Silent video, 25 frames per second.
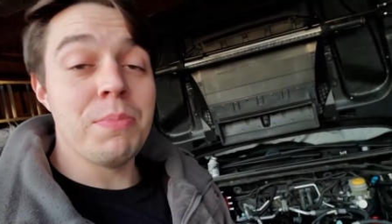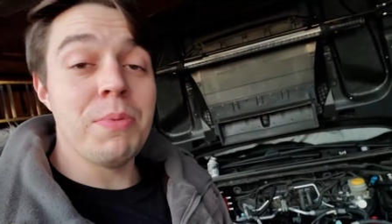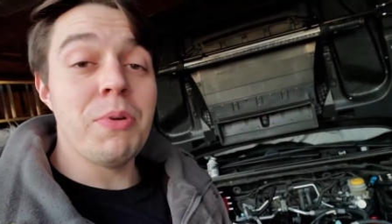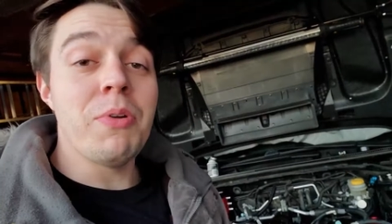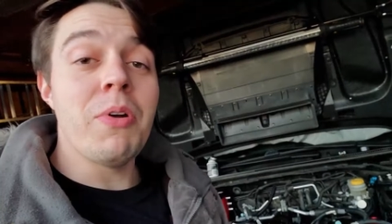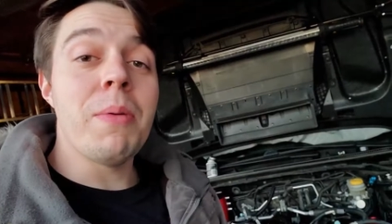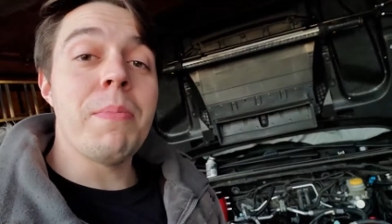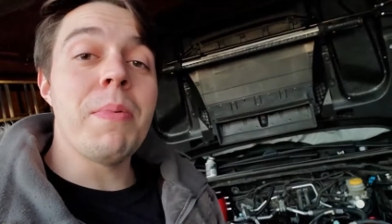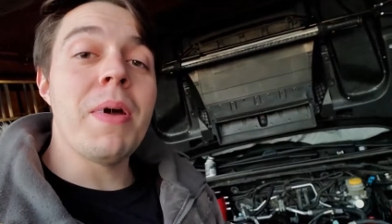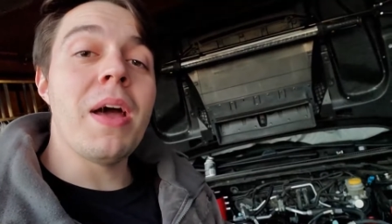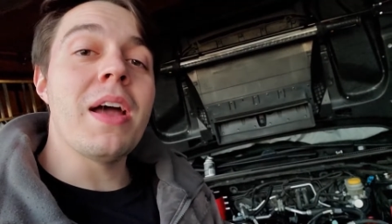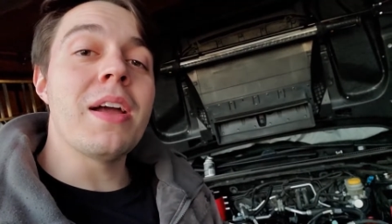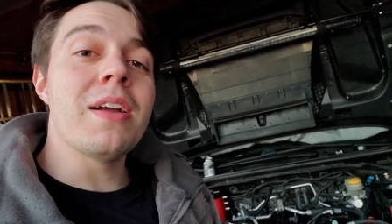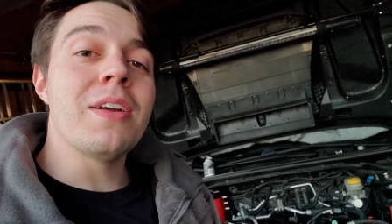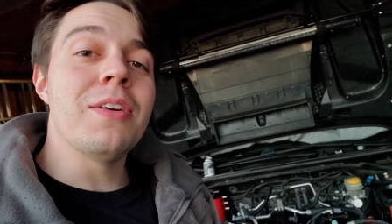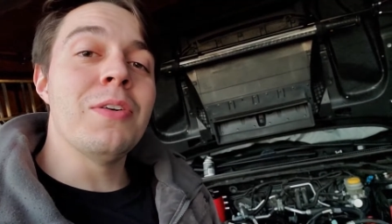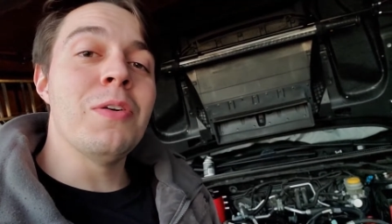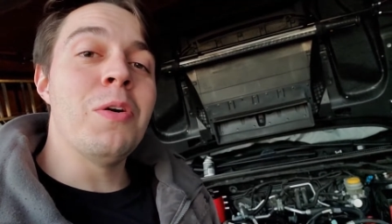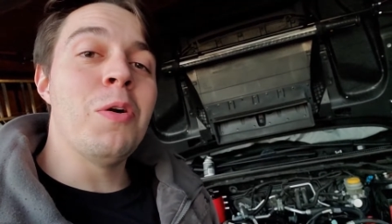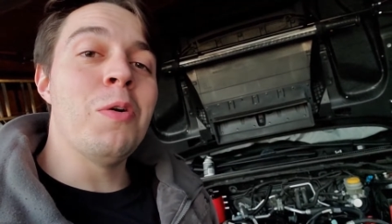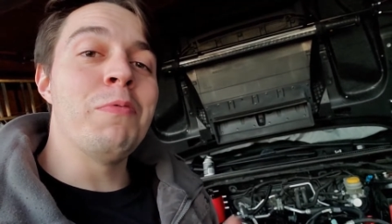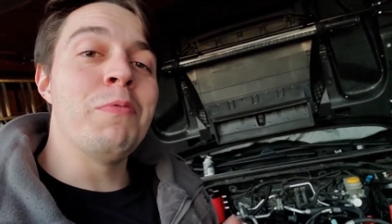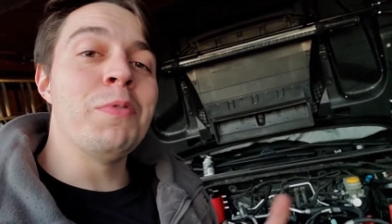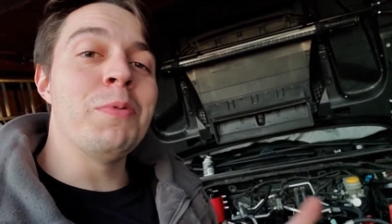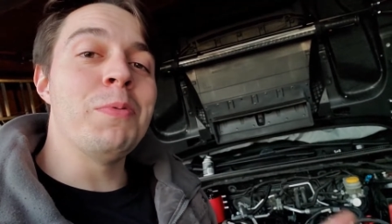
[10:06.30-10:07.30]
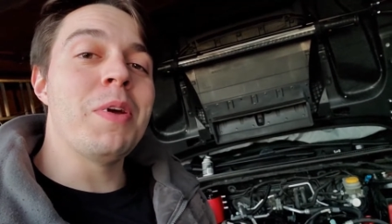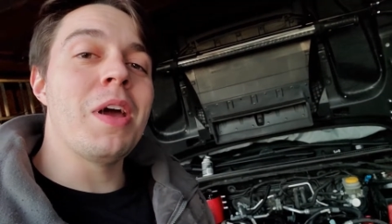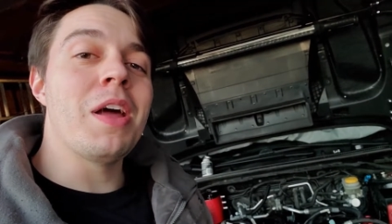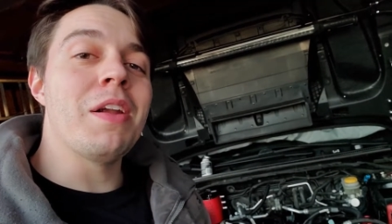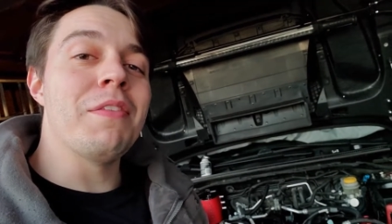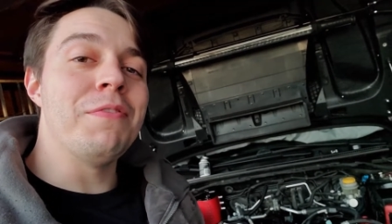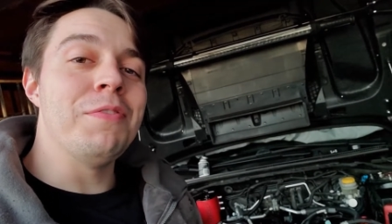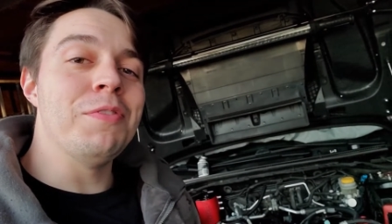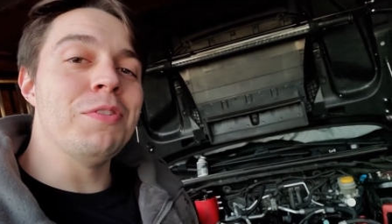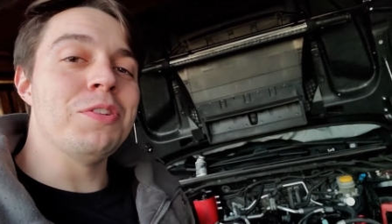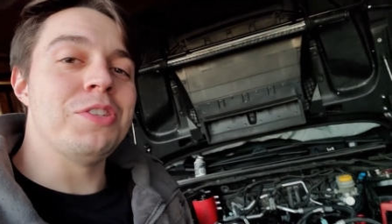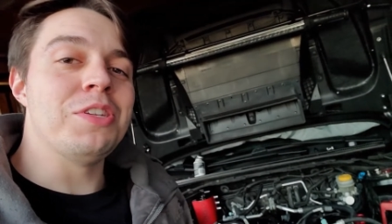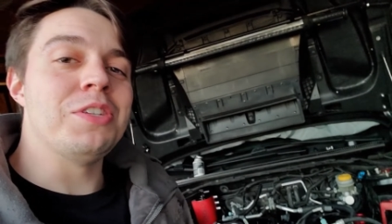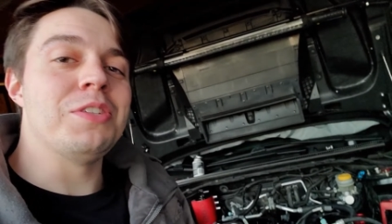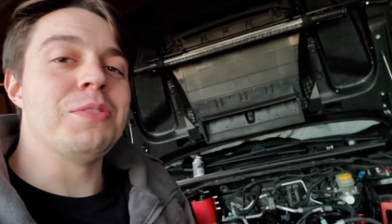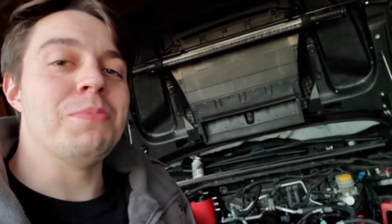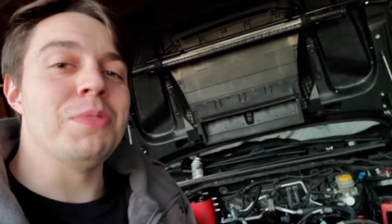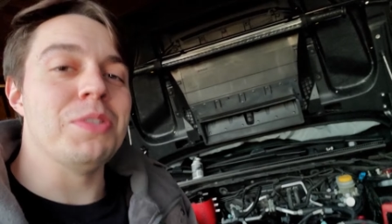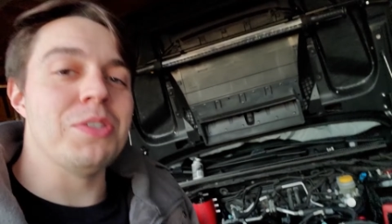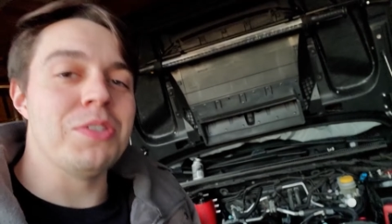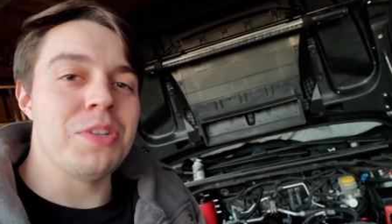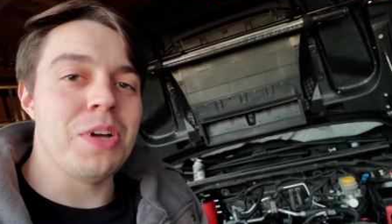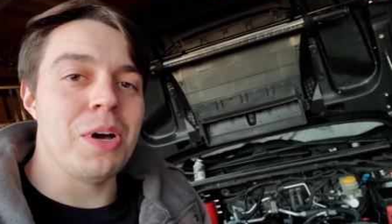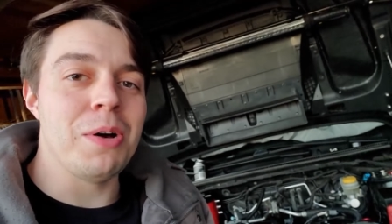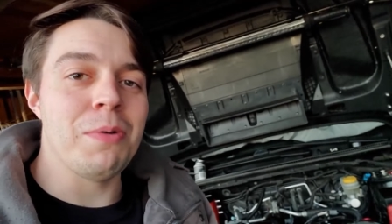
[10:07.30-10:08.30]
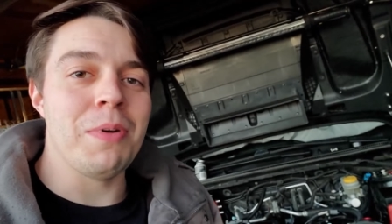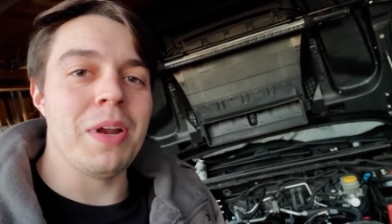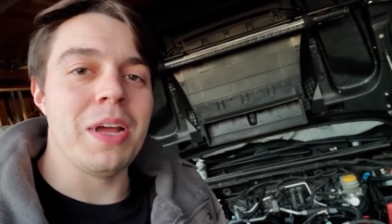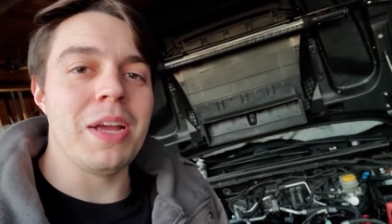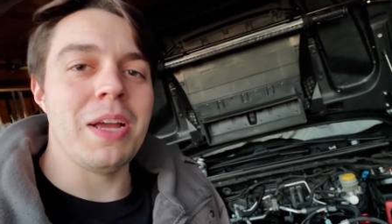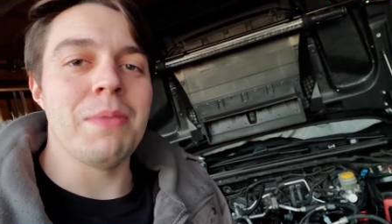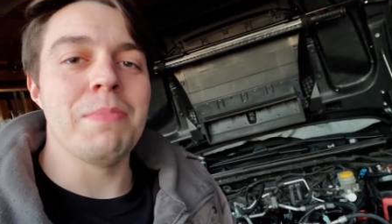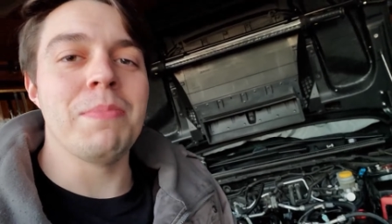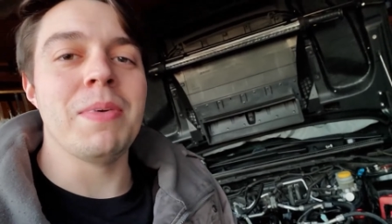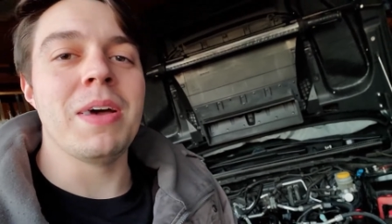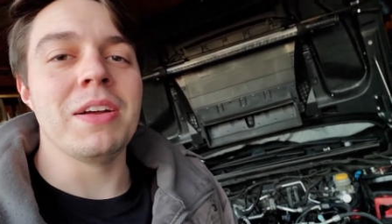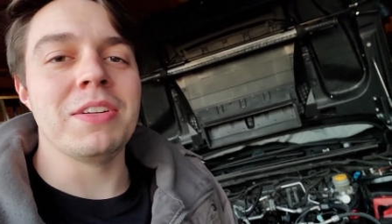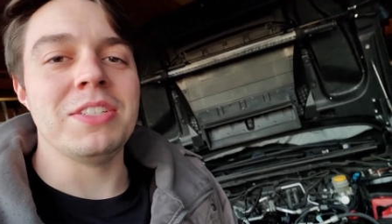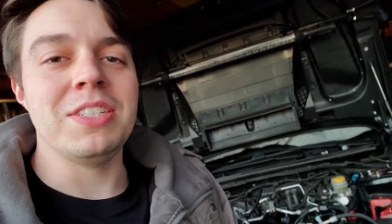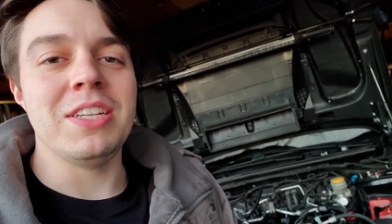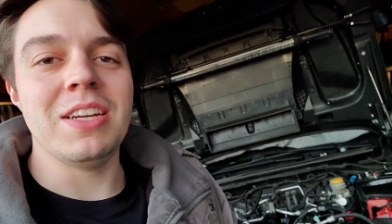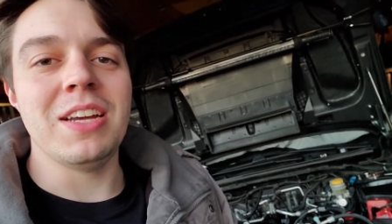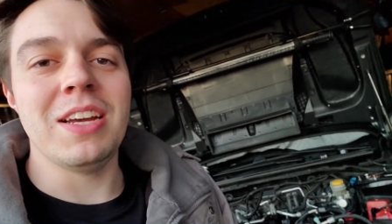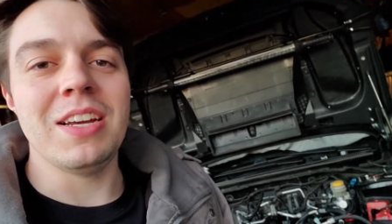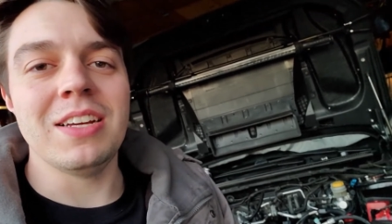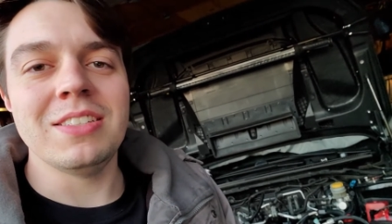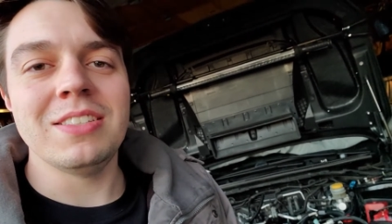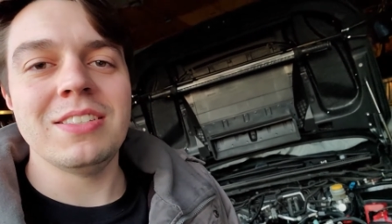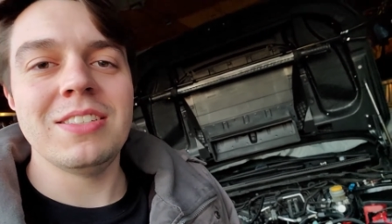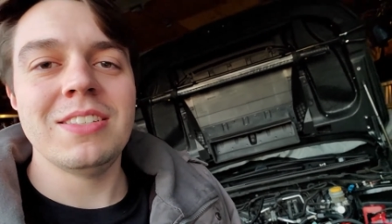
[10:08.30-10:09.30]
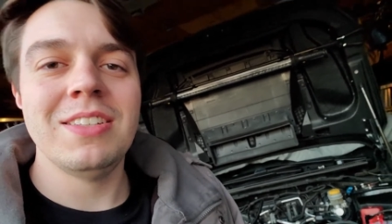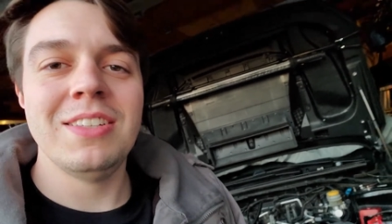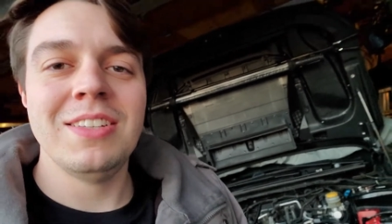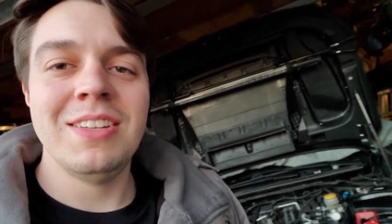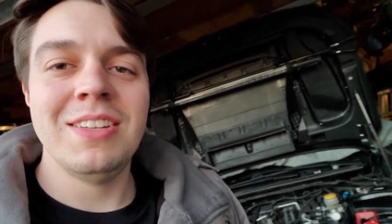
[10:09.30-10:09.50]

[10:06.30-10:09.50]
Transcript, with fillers: be right back. Hopefully we got a fuel system installed when I get back to you guys.